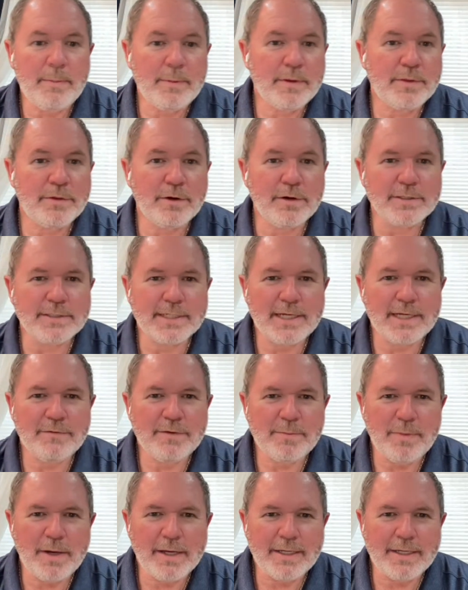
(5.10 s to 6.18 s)
Happy Thursday,
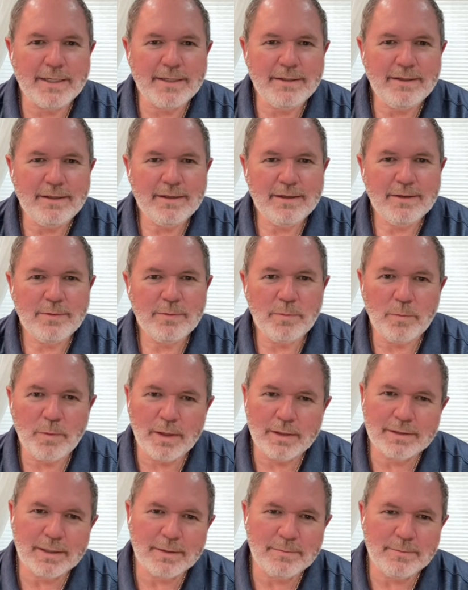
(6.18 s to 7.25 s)
everybody.
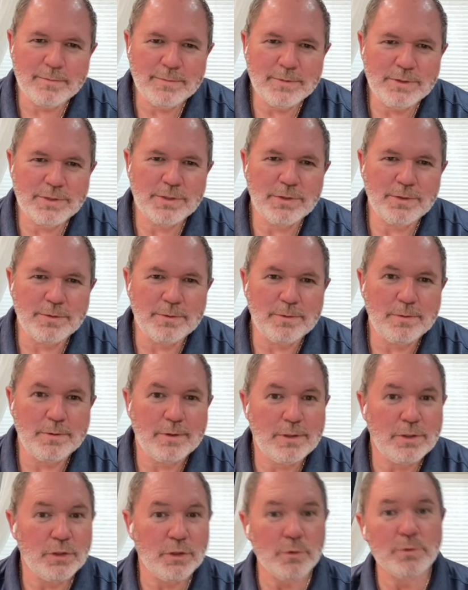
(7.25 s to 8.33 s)
Welcome
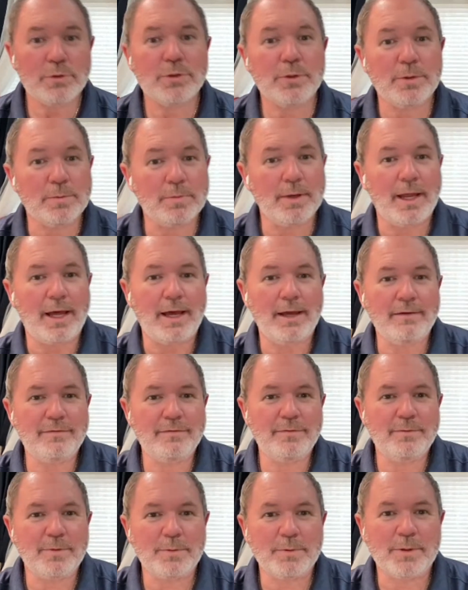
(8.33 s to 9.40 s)
to YouTube
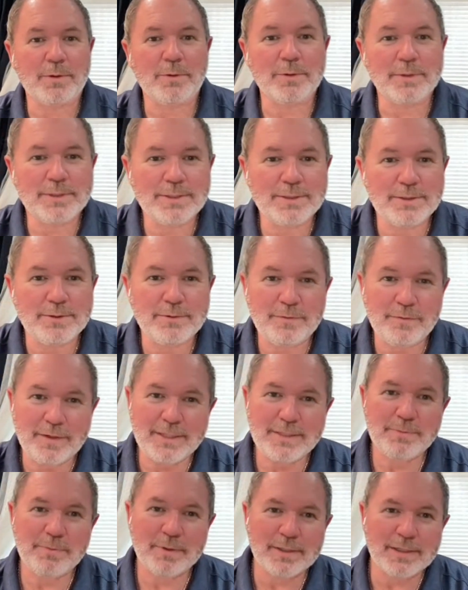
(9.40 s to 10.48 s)
Live. We were going to do
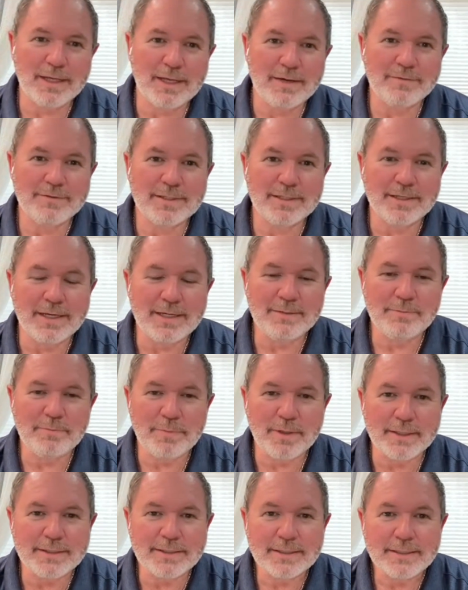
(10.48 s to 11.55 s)
Facebook Live tonight,
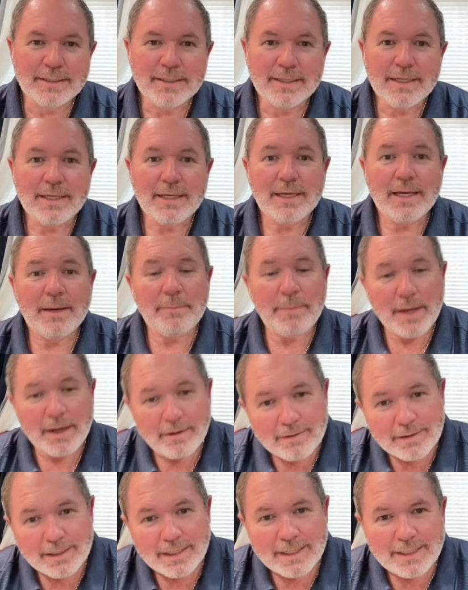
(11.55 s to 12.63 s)
but
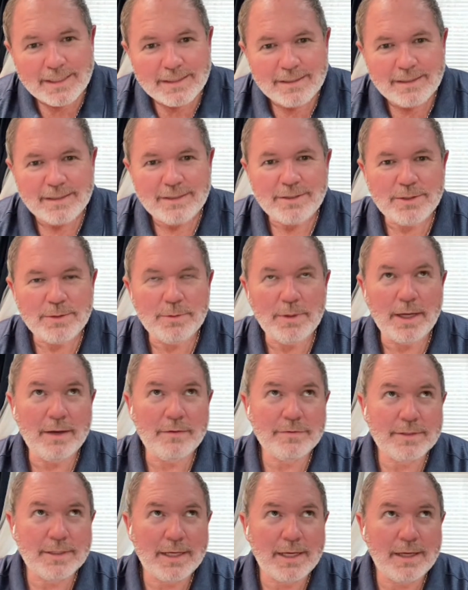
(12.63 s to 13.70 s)
apparently you
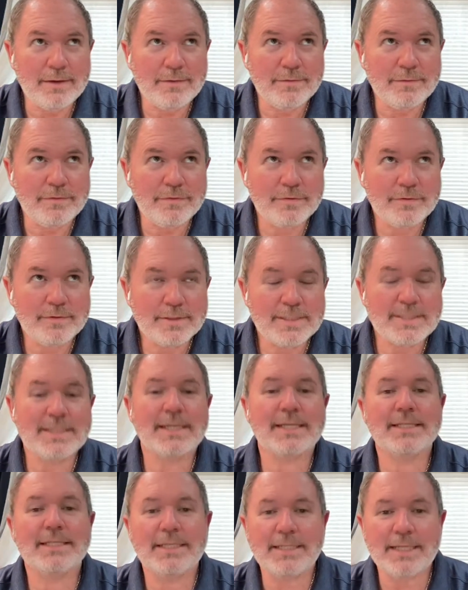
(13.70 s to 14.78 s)
have to have
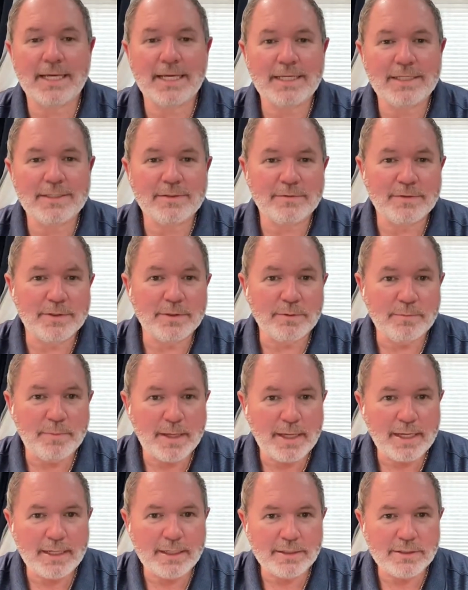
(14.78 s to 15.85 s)
60 days of a new
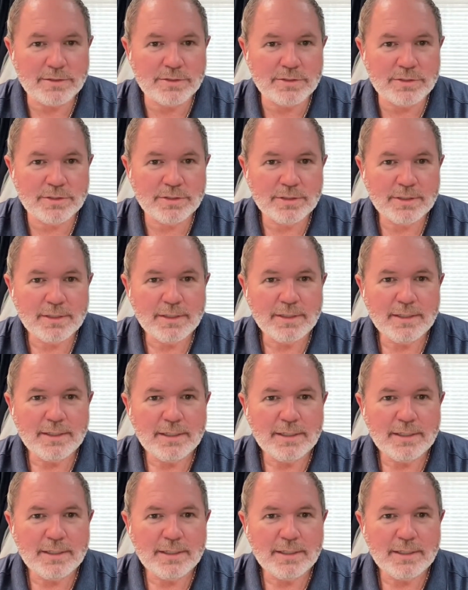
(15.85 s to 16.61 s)
page.